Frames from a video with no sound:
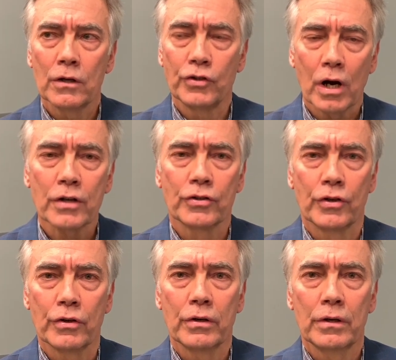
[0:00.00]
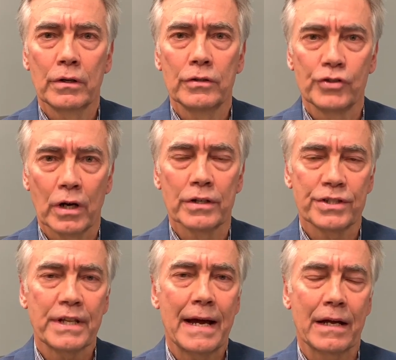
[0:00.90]
Dr. John
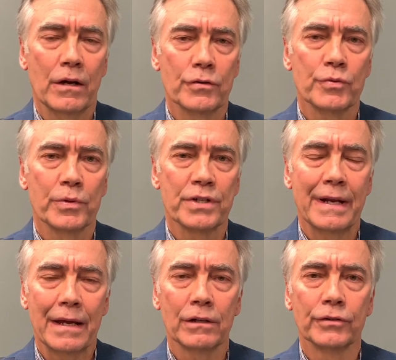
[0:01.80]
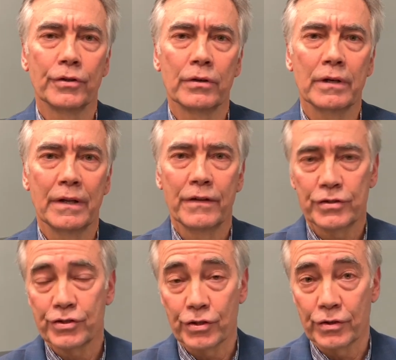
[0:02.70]
Stackhouse was an elder in
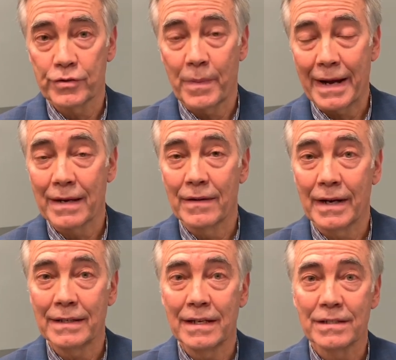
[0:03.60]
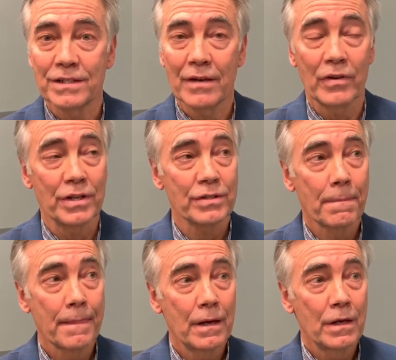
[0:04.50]
this church back in the 1970s.
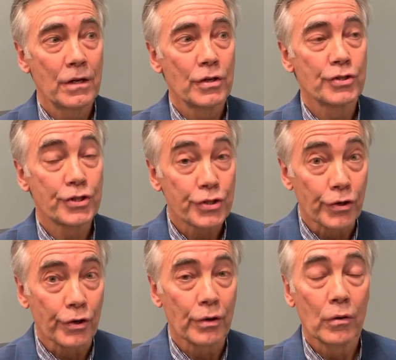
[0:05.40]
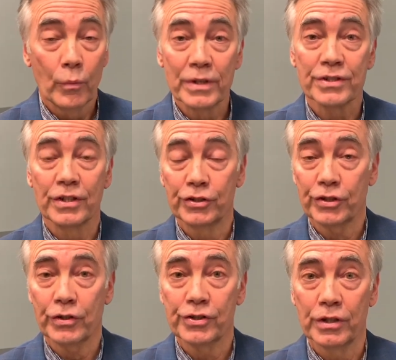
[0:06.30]
Sir Winston
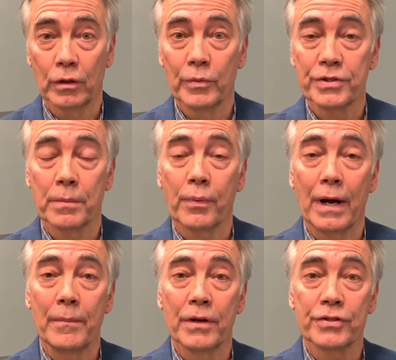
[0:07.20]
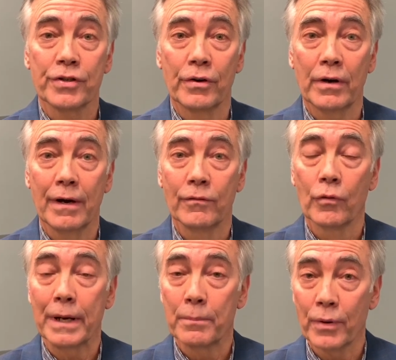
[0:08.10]
Churchill was the Prime Minister of
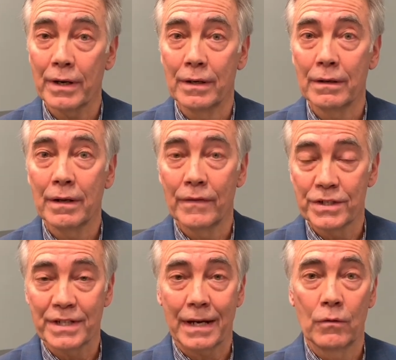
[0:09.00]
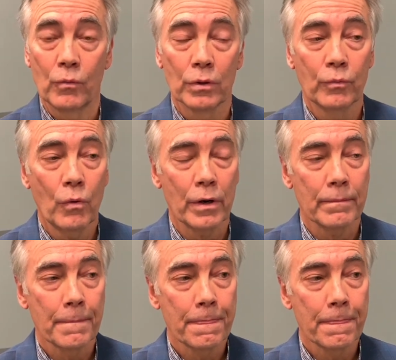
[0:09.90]
Great Britain in the Second World War.